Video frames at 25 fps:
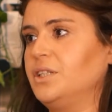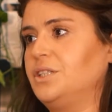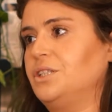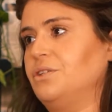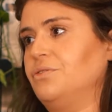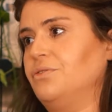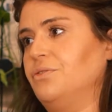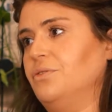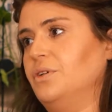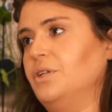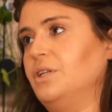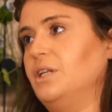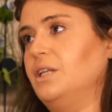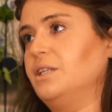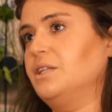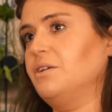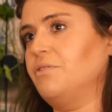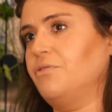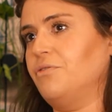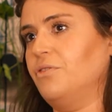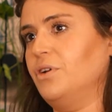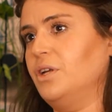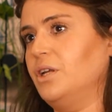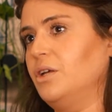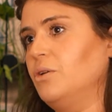differently
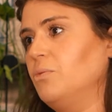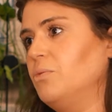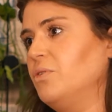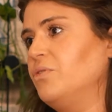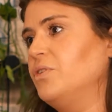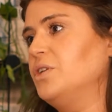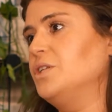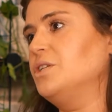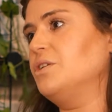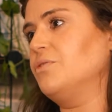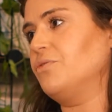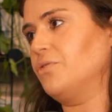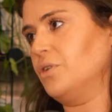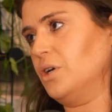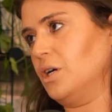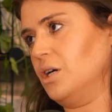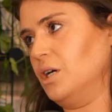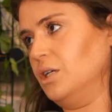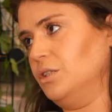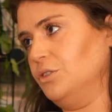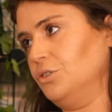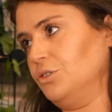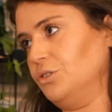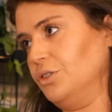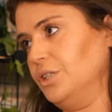within different
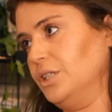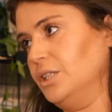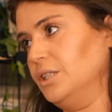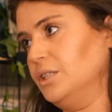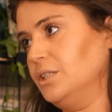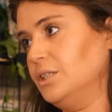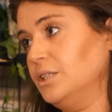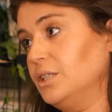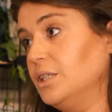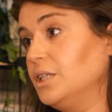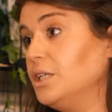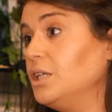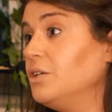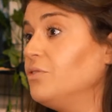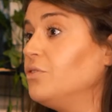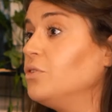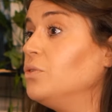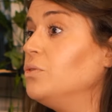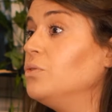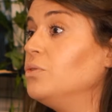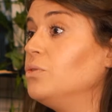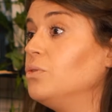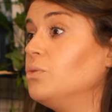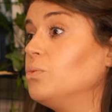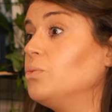countries, and even
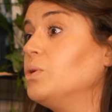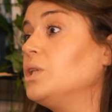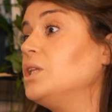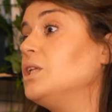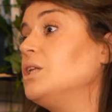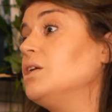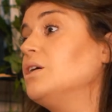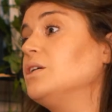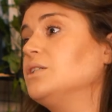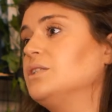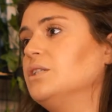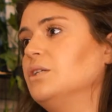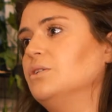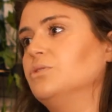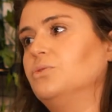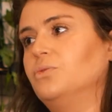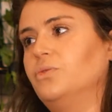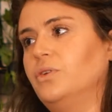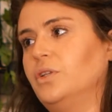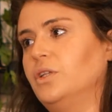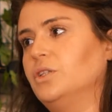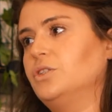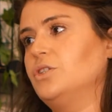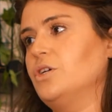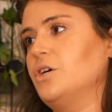within ourselves, within the
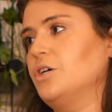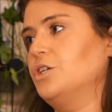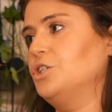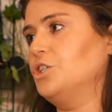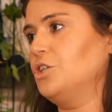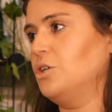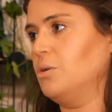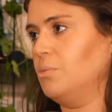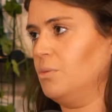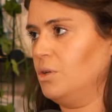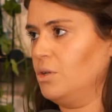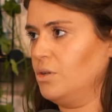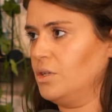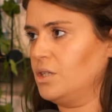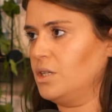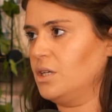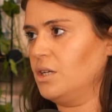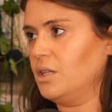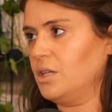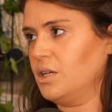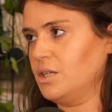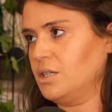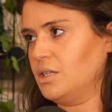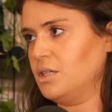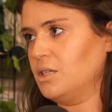Turkish community, there's a
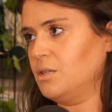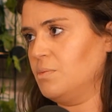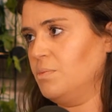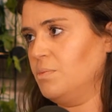split.